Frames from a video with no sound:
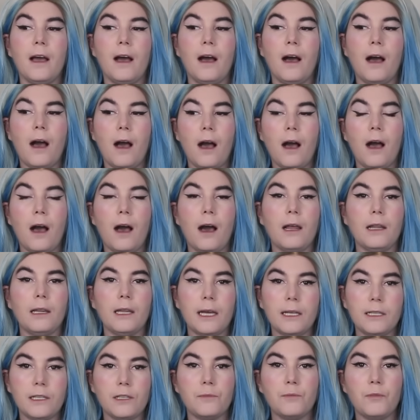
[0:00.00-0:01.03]
haha,
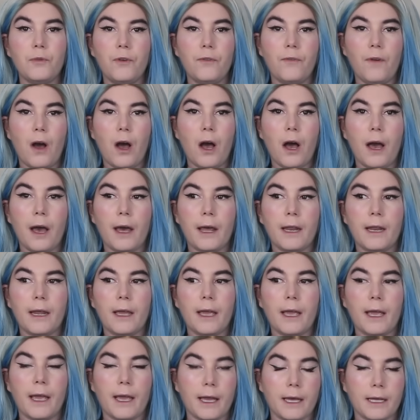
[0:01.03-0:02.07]
let's move on
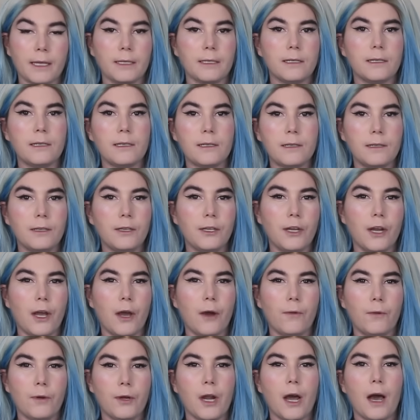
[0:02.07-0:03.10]
and, you
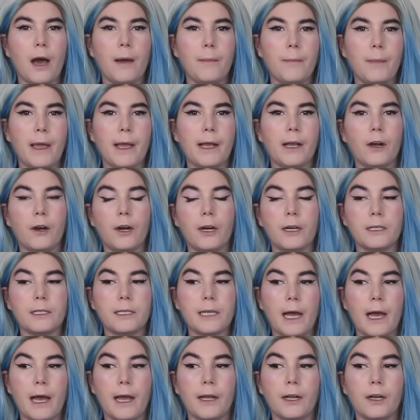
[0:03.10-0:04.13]
know, not make our
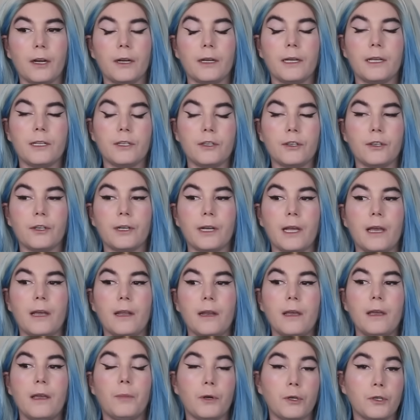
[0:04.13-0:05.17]
entire
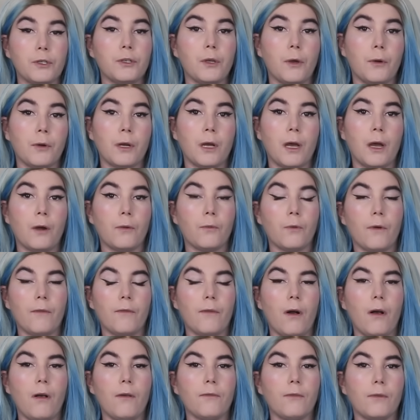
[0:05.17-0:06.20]
internet persona
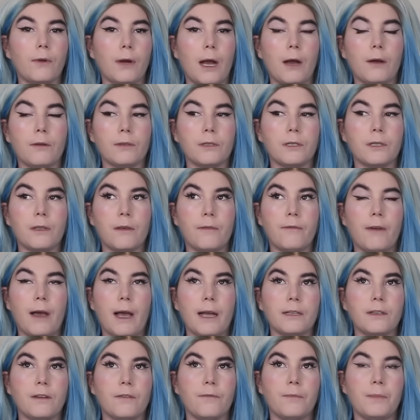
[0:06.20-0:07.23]
revolve around the
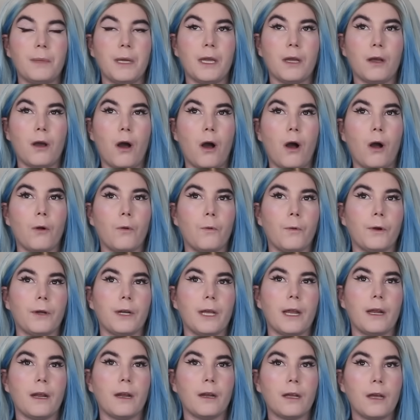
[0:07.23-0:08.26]
fact of being awkward
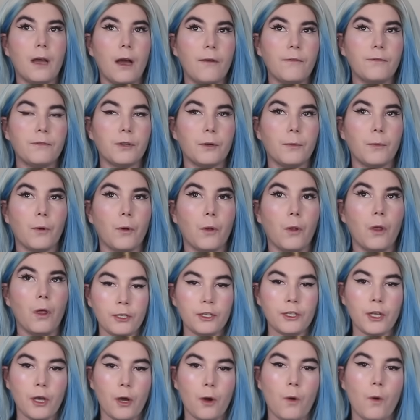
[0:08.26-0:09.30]
and uncomfortable.
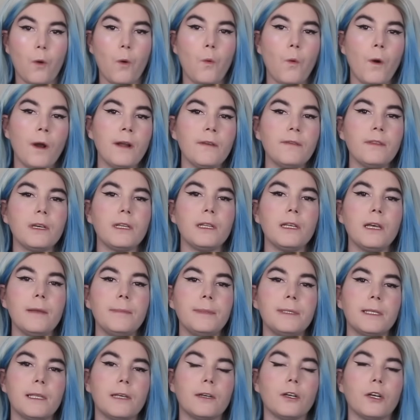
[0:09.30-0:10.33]
So one of the
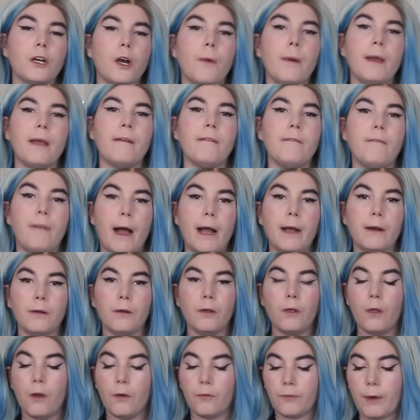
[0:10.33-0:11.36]
clips that are going
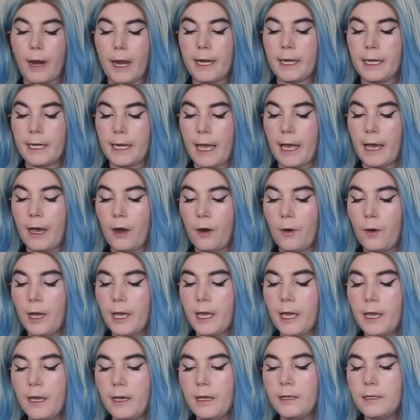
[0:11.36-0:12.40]
viral right now
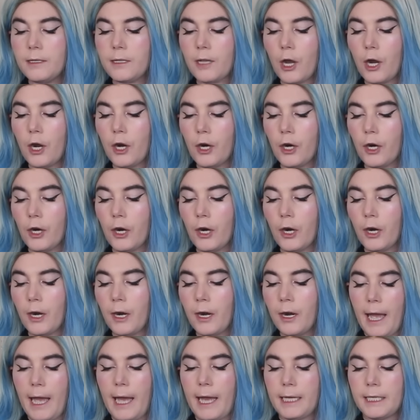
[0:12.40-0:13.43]
is
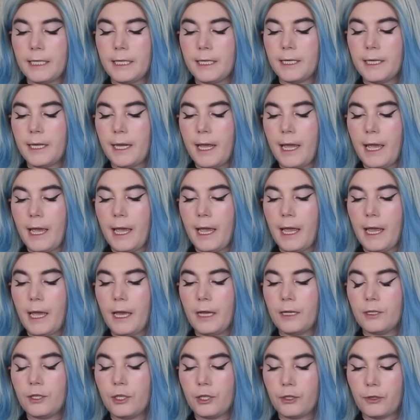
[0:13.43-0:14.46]
her at
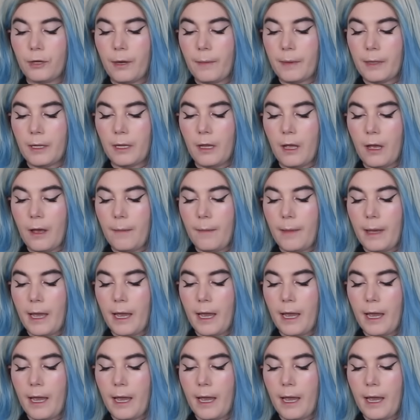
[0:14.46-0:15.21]
a strip club,